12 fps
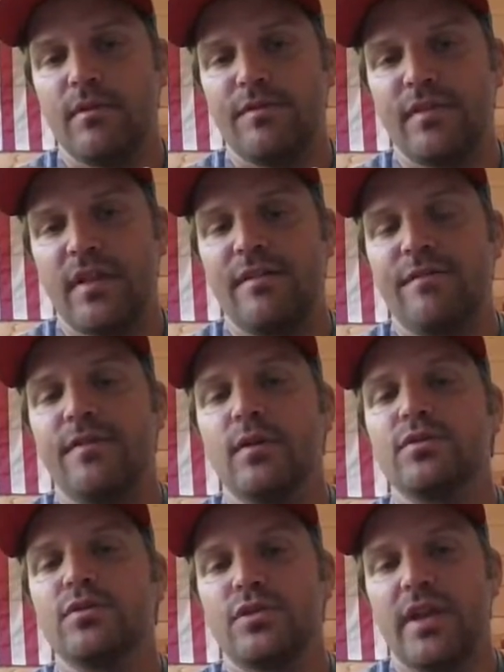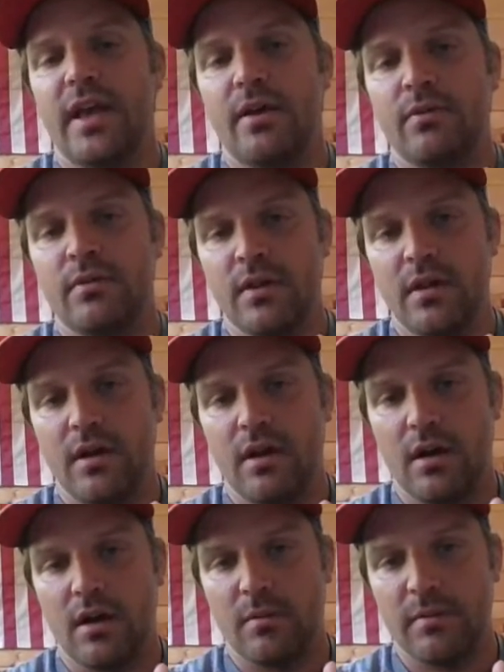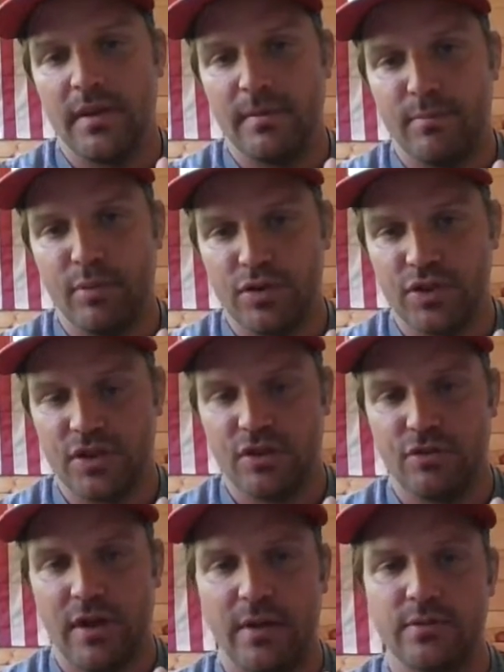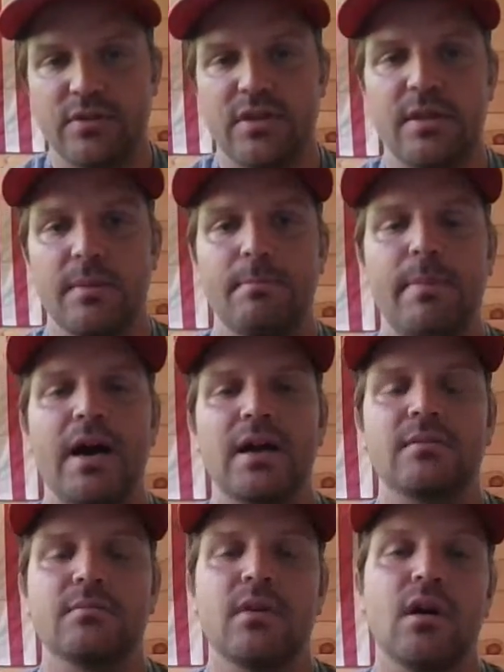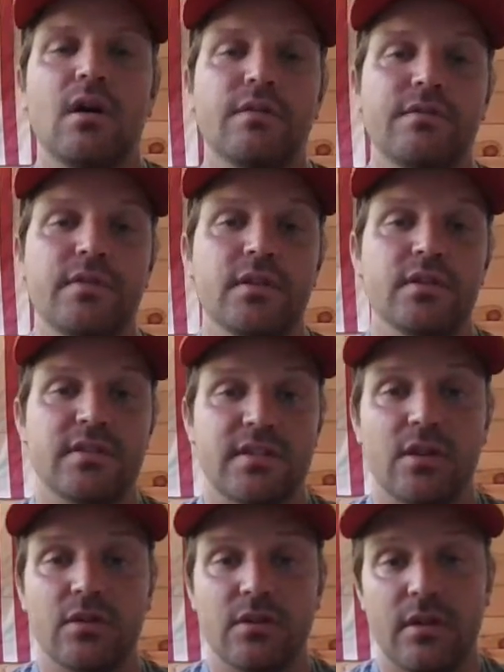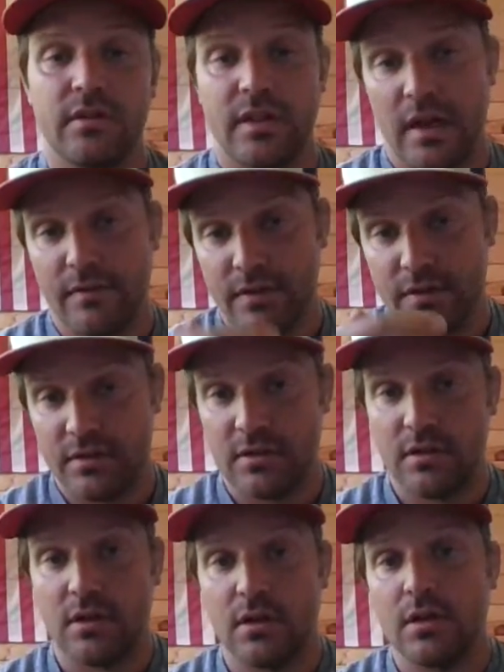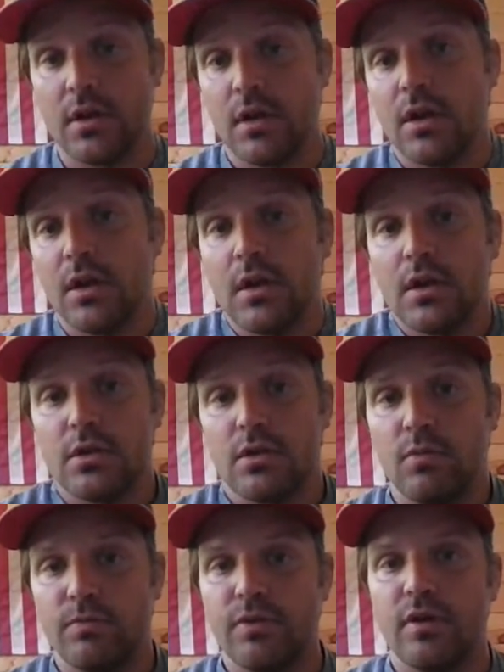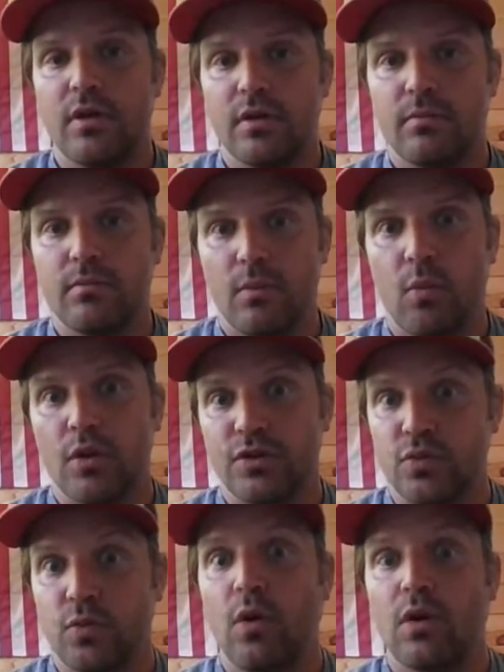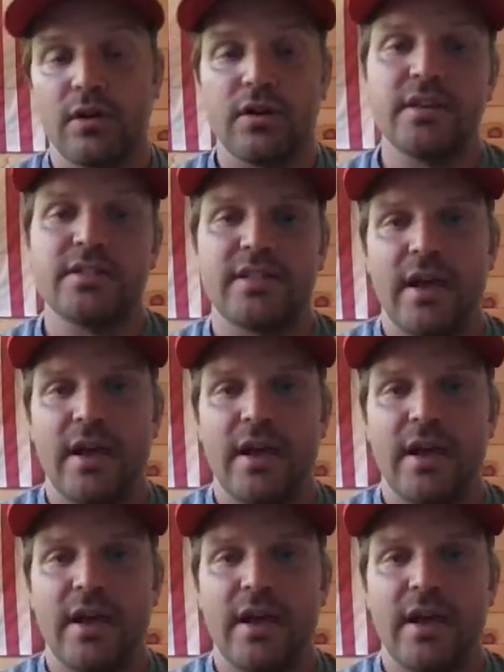flat filter down, it pushes the grounds to the bottom of the cylinder, and then obviously the once water is